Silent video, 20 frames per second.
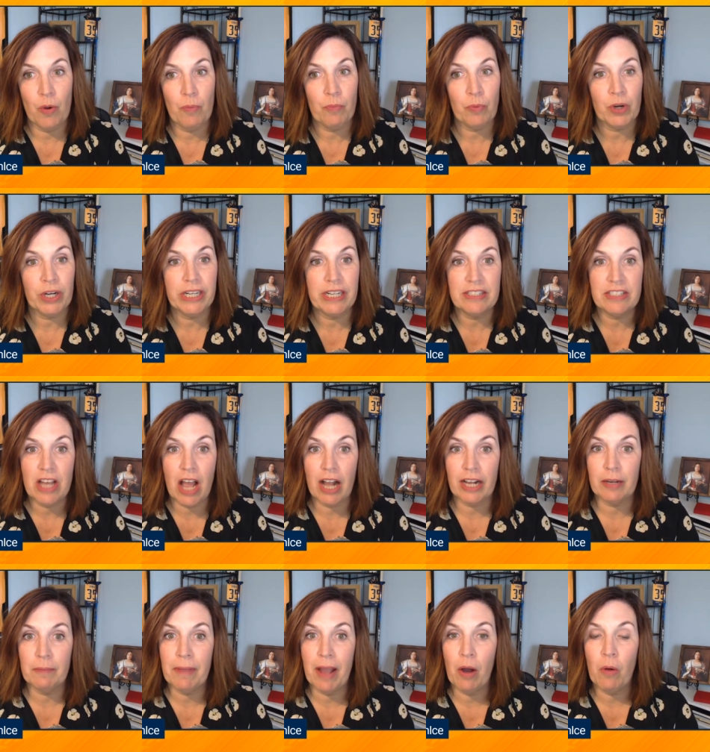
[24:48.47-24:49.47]
We're going to talk
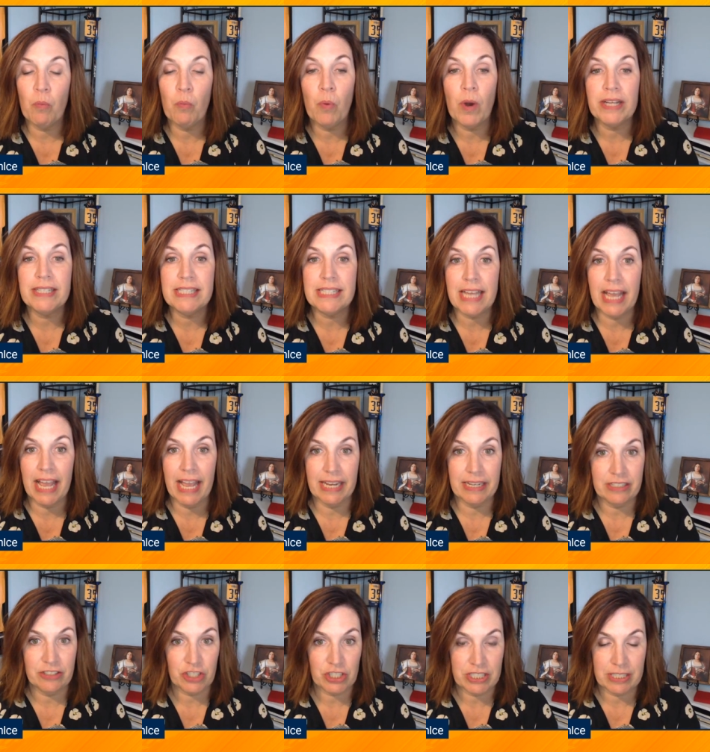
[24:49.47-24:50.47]
about what's ahead
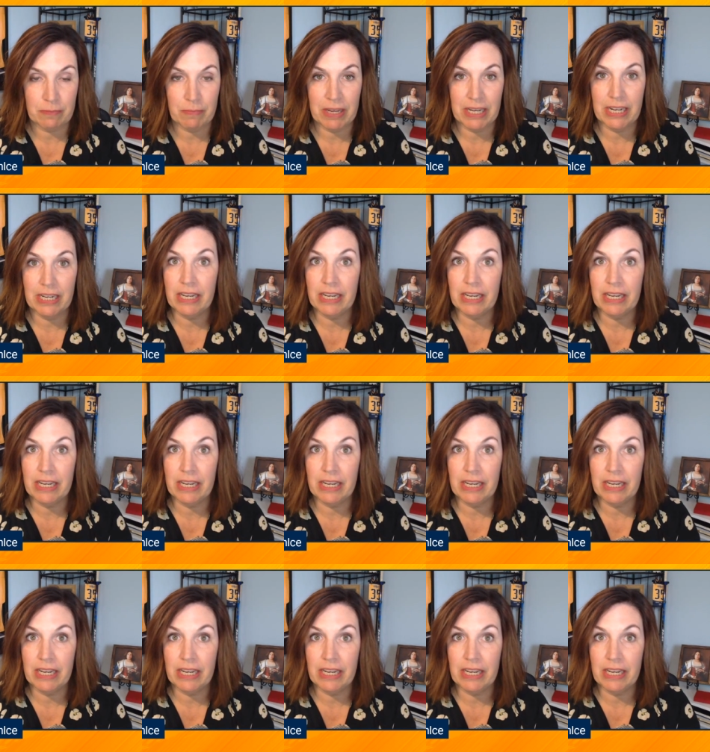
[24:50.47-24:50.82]
in just a minute.